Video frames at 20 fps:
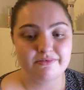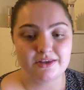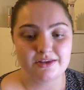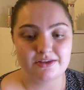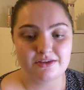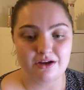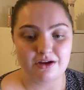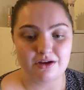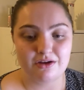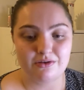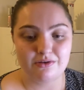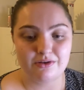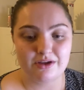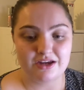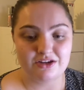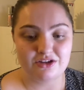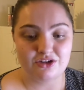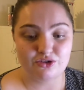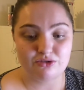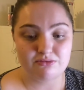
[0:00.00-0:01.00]
So
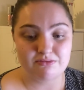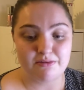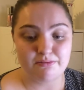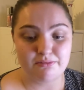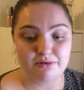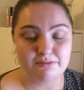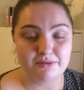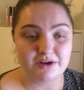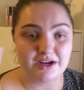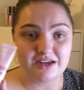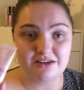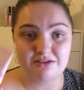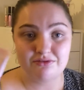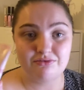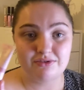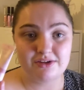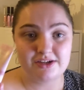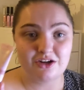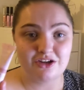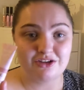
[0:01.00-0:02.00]
yeah, it's just remembering, but it's a
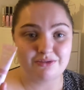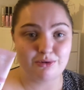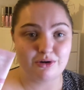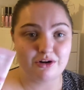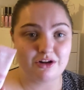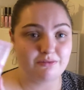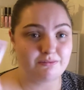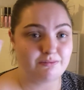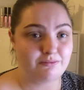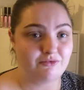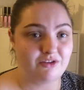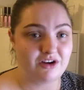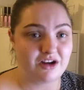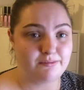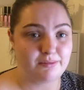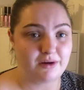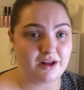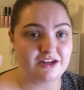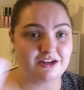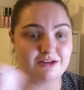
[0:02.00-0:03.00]
really nice product, really
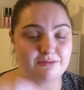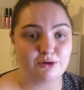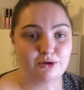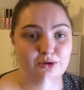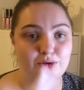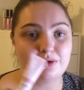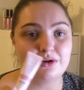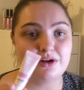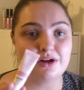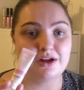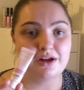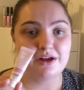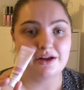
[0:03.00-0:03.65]
blendable.